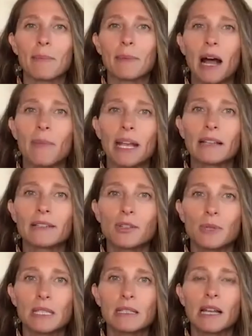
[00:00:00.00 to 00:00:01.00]
coming
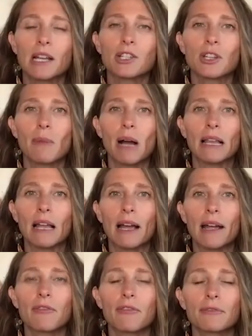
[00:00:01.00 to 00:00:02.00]
into a stage in my
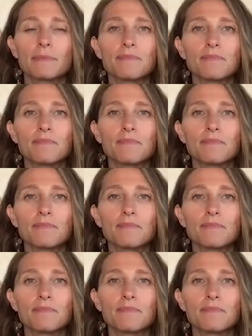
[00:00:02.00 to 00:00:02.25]
life,